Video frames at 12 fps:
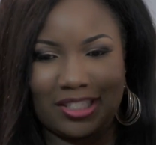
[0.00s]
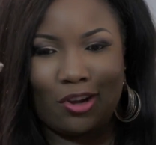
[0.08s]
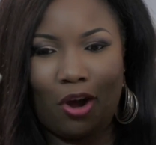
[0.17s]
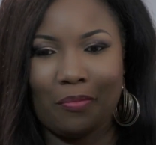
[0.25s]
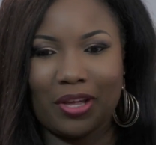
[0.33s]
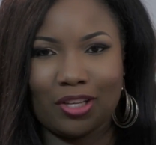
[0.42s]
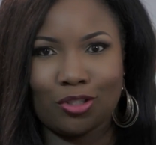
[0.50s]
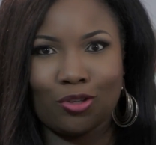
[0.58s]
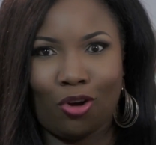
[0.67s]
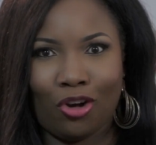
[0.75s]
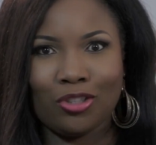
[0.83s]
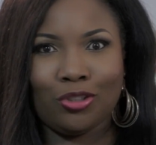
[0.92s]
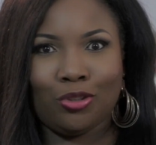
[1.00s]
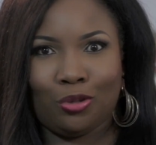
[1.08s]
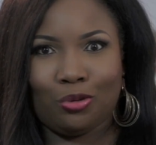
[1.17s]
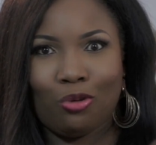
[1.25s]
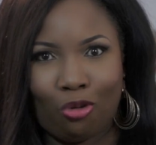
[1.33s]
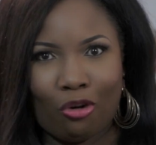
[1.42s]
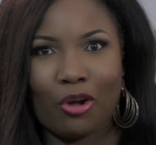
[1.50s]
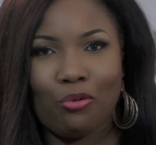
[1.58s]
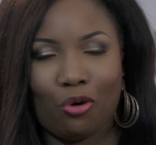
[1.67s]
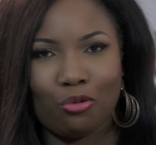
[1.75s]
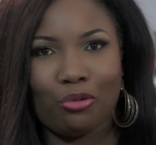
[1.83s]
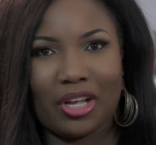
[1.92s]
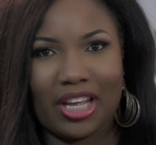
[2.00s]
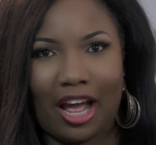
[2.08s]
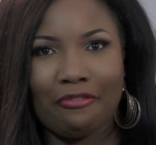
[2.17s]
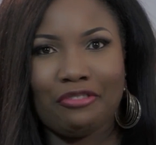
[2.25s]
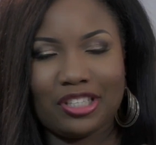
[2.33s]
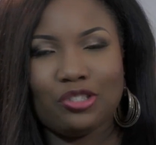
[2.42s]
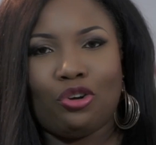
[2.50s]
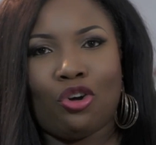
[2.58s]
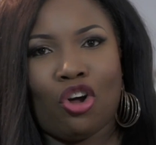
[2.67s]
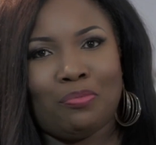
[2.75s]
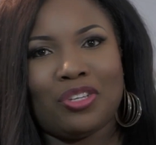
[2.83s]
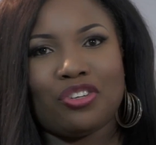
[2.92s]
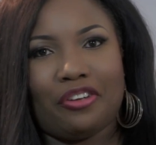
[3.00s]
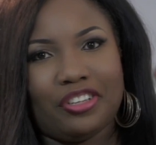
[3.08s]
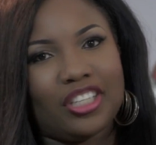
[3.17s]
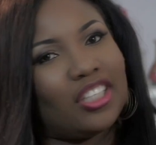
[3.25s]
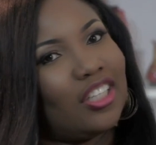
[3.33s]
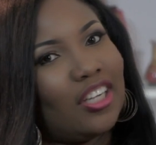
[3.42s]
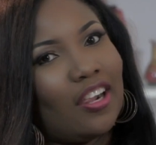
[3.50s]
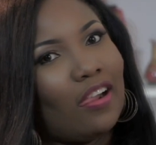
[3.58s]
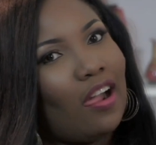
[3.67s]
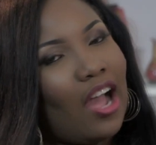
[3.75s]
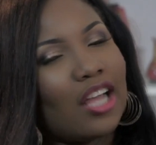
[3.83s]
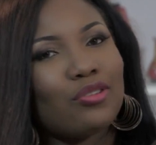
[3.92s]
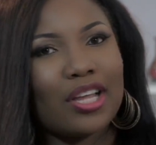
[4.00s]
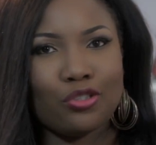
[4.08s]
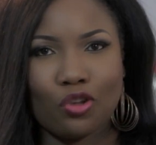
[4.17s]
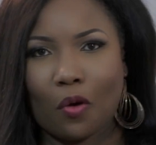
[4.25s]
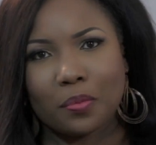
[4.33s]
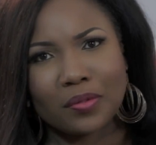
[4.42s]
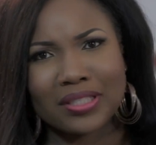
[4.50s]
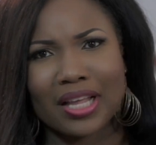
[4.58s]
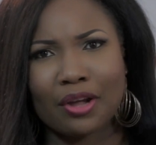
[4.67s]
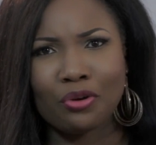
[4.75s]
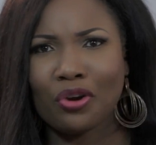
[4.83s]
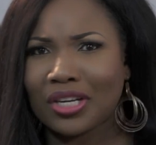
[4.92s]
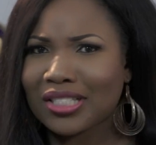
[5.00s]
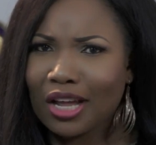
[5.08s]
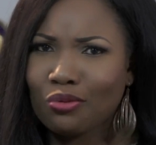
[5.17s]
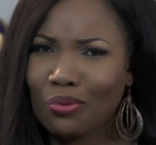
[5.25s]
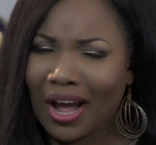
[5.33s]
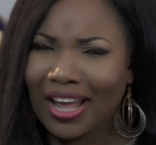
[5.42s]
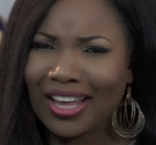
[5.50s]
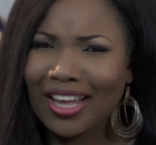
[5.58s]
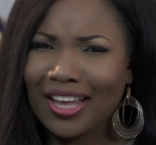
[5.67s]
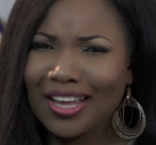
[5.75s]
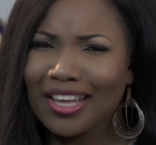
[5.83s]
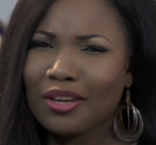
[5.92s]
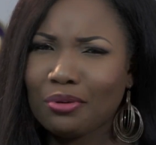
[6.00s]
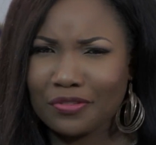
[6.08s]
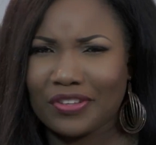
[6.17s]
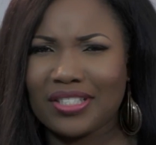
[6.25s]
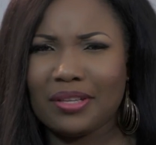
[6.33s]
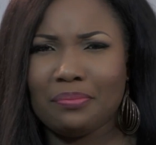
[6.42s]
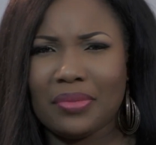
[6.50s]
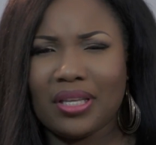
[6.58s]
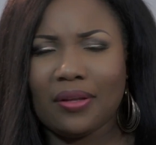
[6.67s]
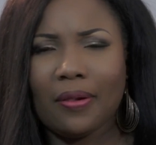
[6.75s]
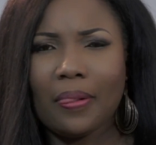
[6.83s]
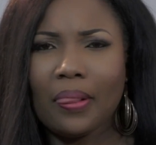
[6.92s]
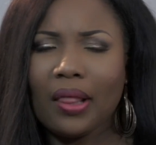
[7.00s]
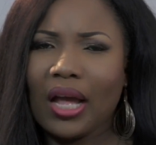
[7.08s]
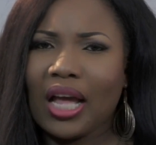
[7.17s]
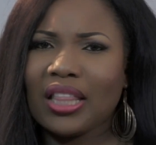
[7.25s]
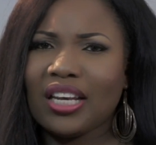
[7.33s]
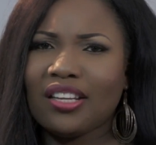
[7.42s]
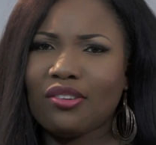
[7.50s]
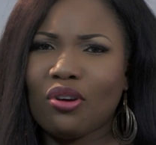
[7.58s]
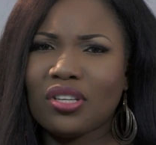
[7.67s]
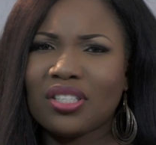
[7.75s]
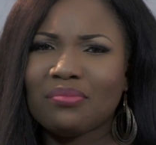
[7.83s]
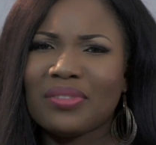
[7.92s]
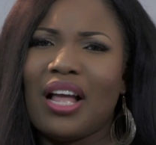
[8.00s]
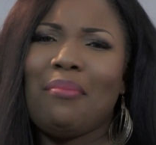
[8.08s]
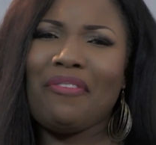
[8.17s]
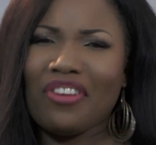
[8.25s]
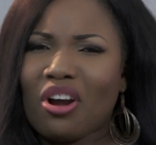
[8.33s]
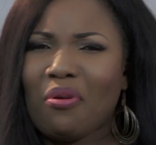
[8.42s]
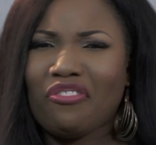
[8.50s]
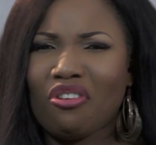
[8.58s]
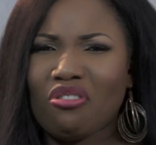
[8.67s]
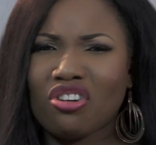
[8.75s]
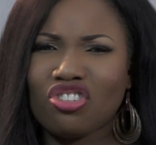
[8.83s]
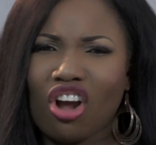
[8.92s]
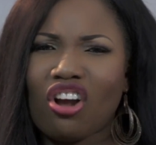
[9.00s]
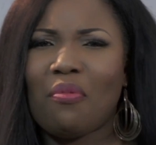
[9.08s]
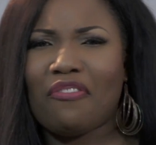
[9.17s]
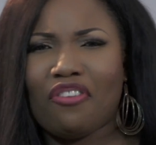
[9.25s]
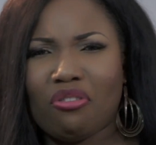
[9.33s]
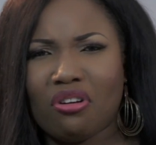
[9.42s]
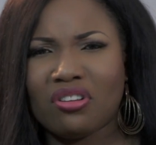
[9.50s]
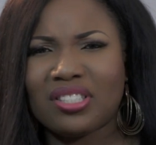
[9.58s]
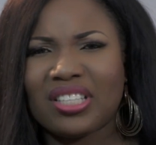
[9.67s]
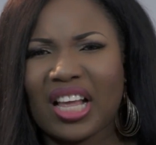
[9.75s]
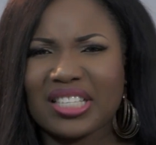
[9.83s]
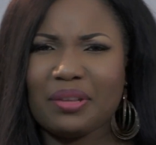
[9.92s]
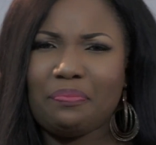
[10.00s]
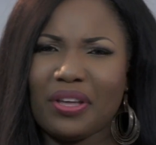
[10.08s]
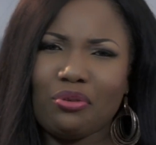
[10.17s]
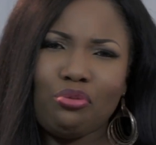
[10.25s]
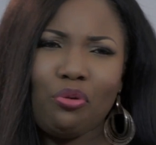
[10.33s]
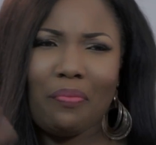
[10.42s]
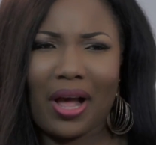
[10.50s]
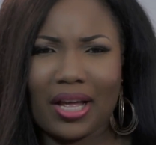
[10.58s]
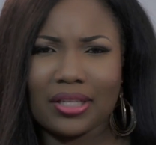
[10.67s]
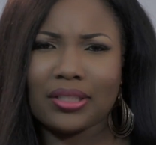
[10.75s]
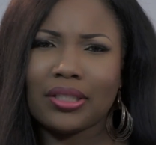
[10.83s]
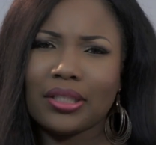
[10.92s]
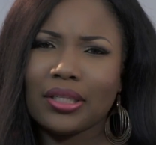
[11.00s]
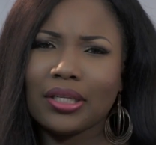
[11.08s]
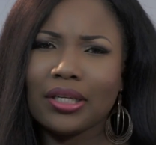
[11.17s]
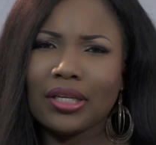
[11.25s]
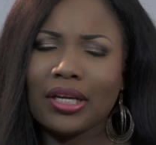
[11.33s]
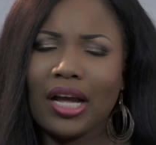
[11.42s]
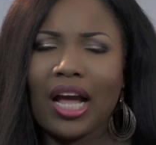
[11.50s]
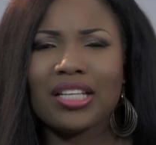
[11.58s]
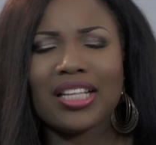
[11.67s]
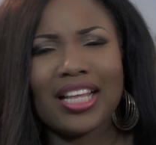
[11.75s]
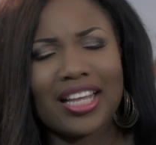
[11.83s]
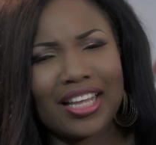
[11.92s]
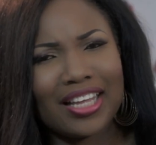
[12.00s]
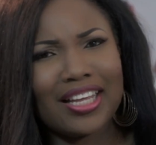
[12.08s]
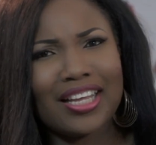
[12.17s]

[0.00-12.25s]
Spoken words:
coming on, going one way and facing oncoming traffic. And so I stopped because I couldn't understand why he was facing me. And then he goes, my friend, come off for road, Joe. Come off for road. See as it be, woman. I was like,